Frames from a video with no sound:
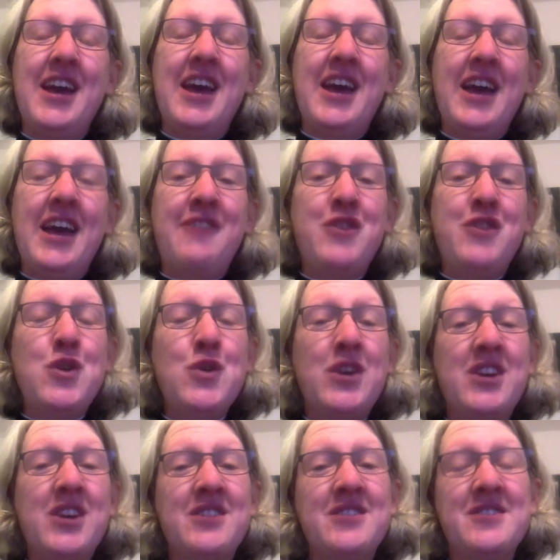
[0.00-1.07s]
If you
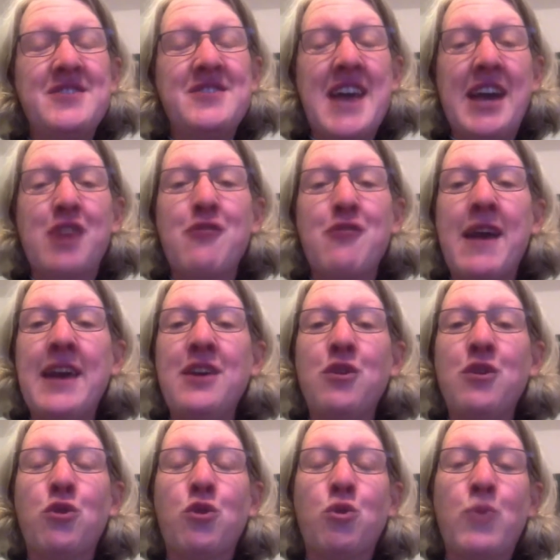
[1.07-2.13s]
can decorate
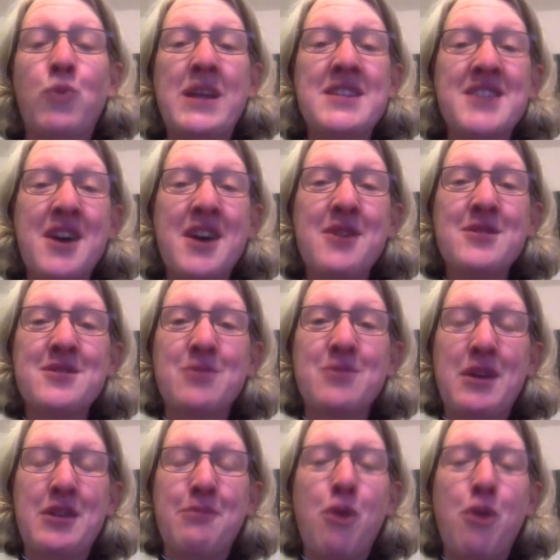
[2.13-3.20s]
your windows
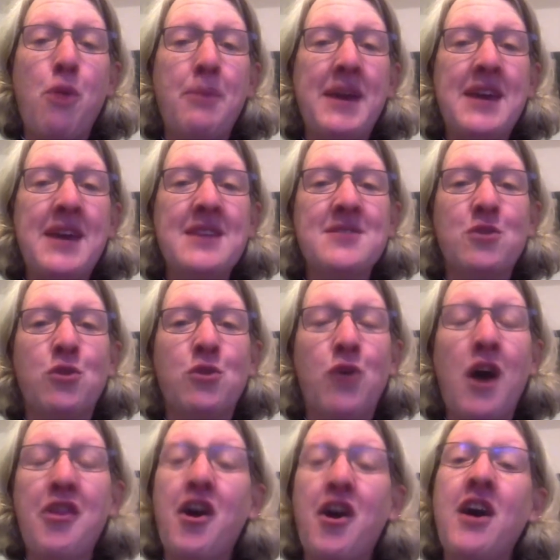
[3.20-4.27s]
with poppies or
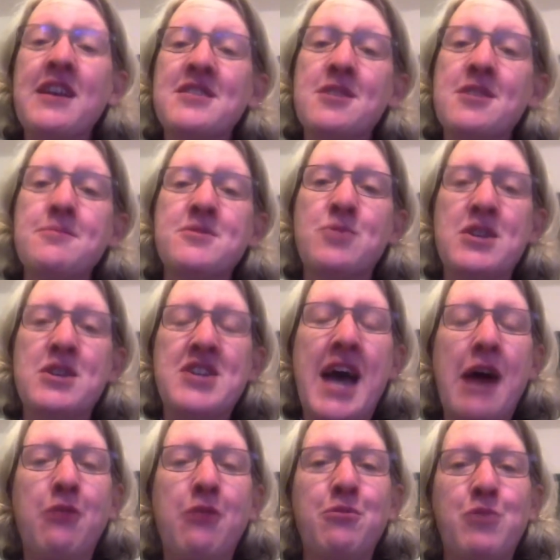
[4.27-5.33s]
other items which
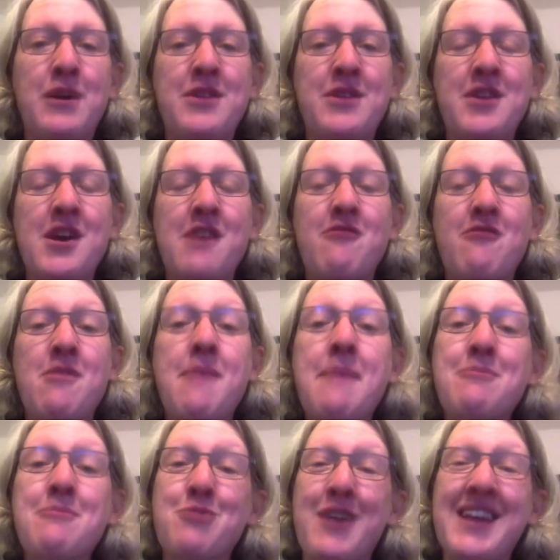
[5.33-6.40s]
help with
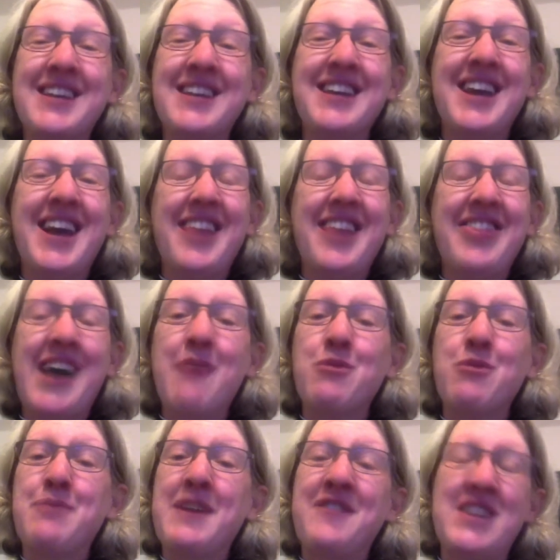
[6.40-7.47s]
remembering, that would
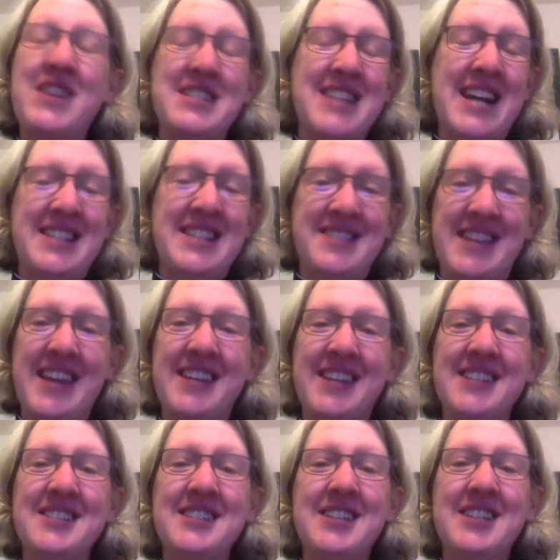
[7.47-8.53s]
be fantastic.
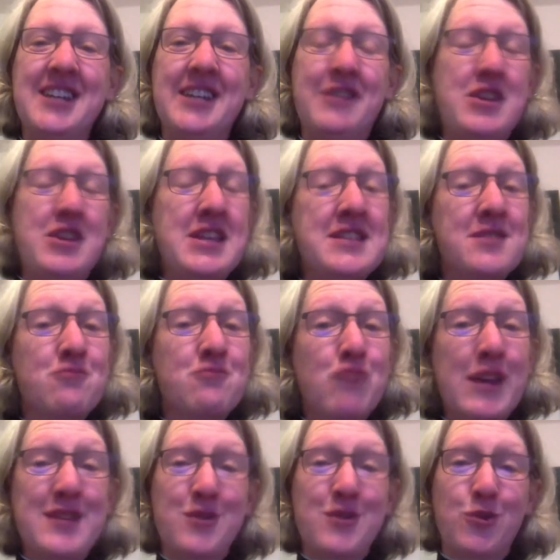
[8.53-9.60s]
If you need some
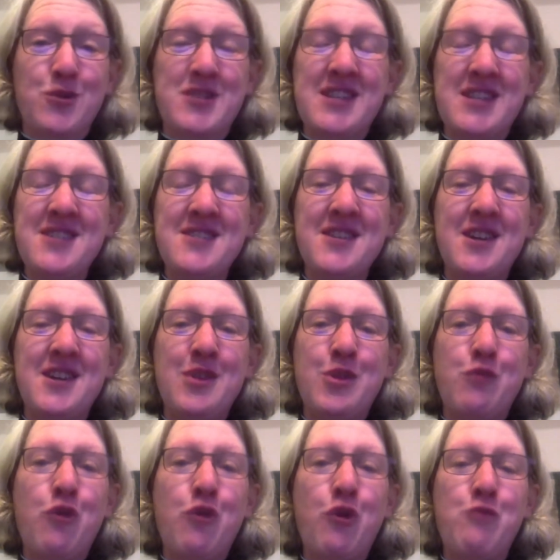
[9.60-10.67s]
resources, the
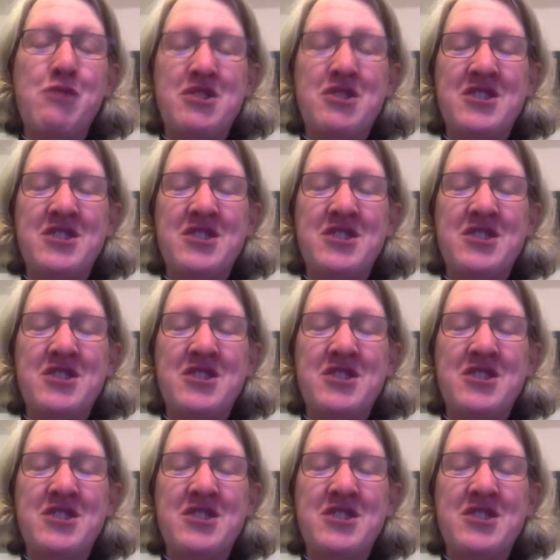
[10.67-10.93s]
Royal British